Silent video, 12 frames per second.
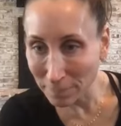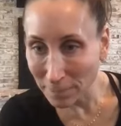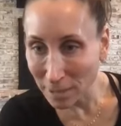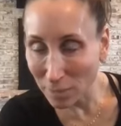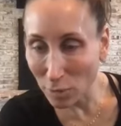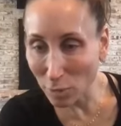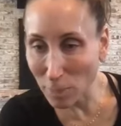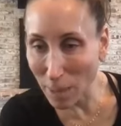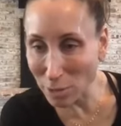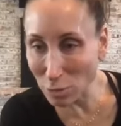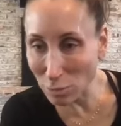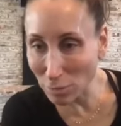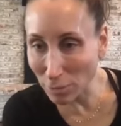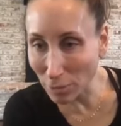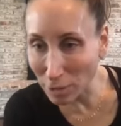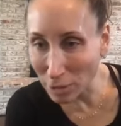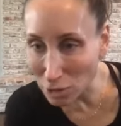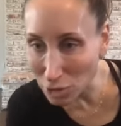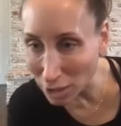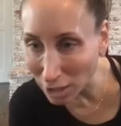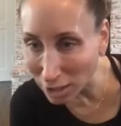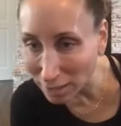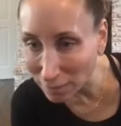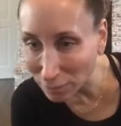If you have bedroom
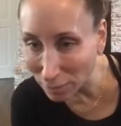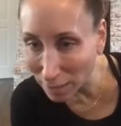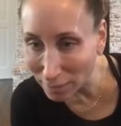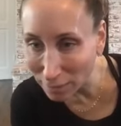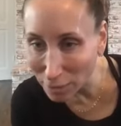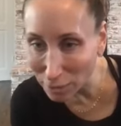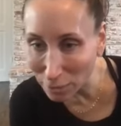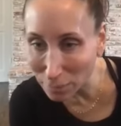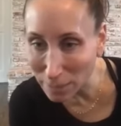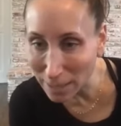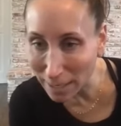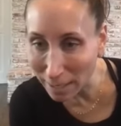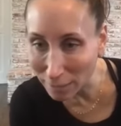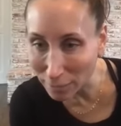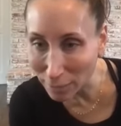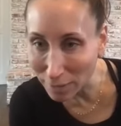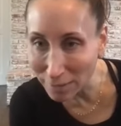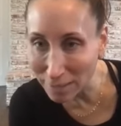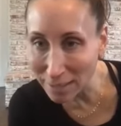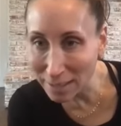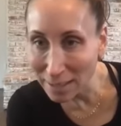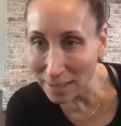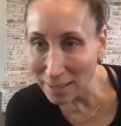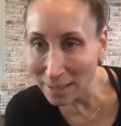furniture in front of you, be careful.
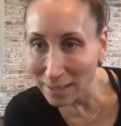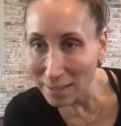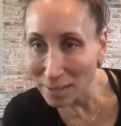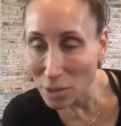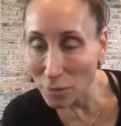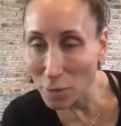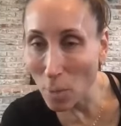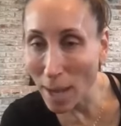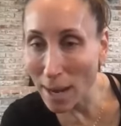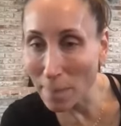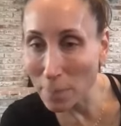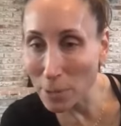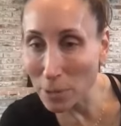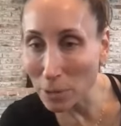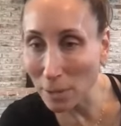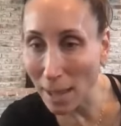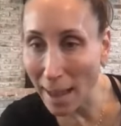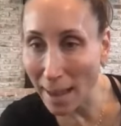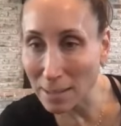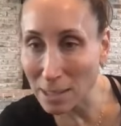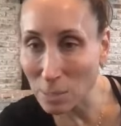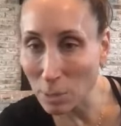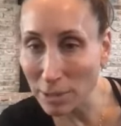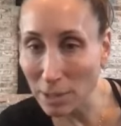So if you went up with your legs,
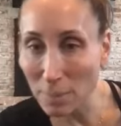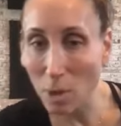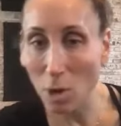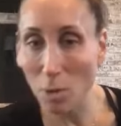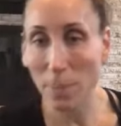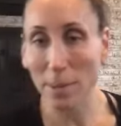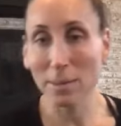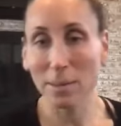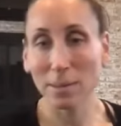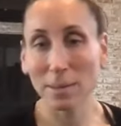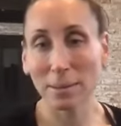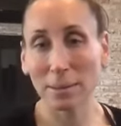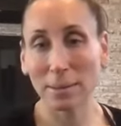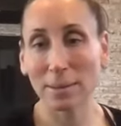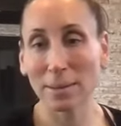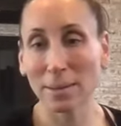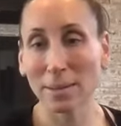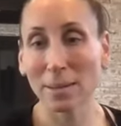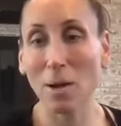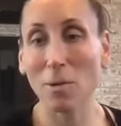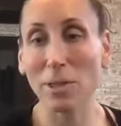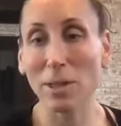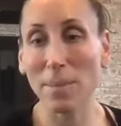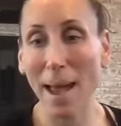split them open,
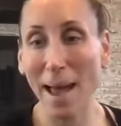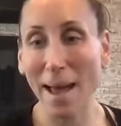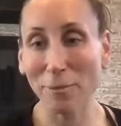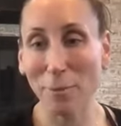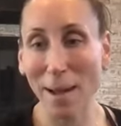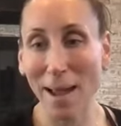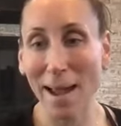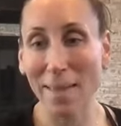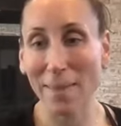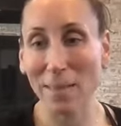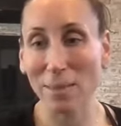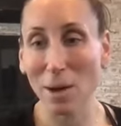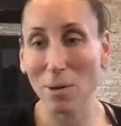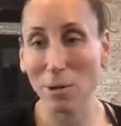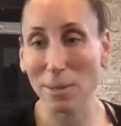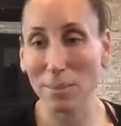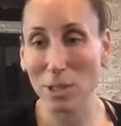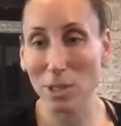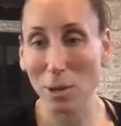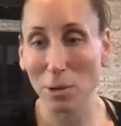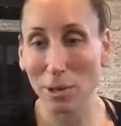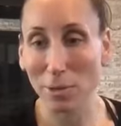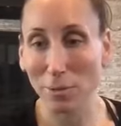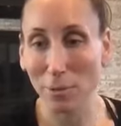lower them halfway, and then lower them slow
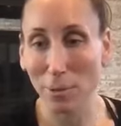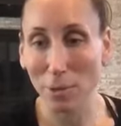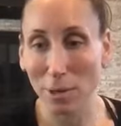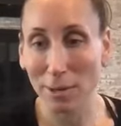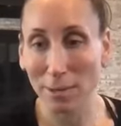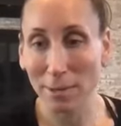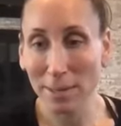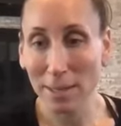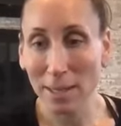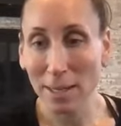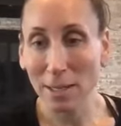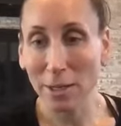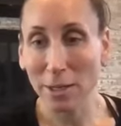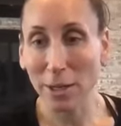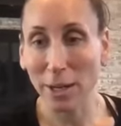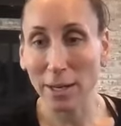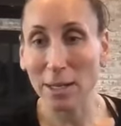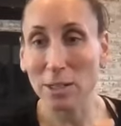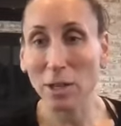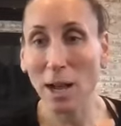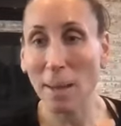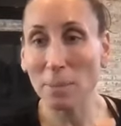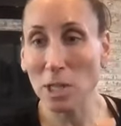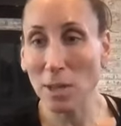to the floor. Good. So
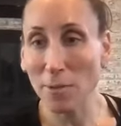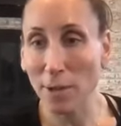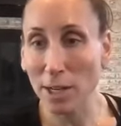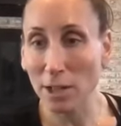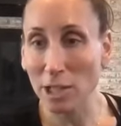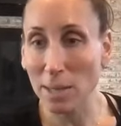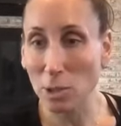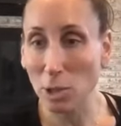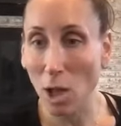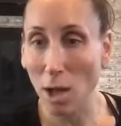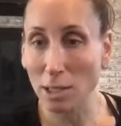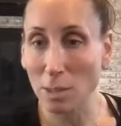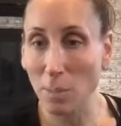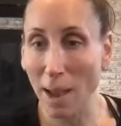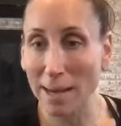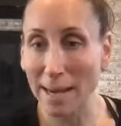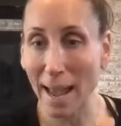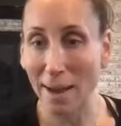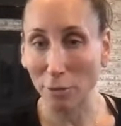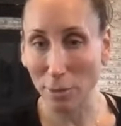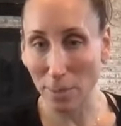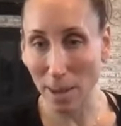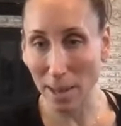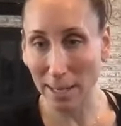come to the fingertips, long spine,
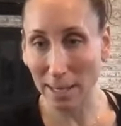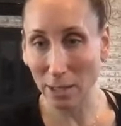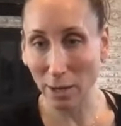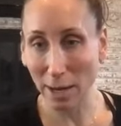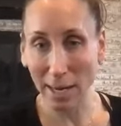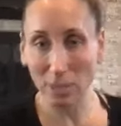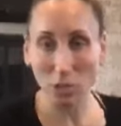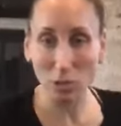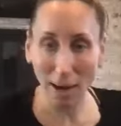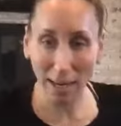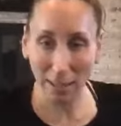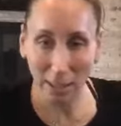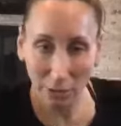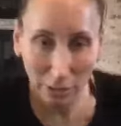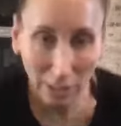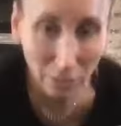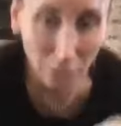everybody. Your hands are directly underneath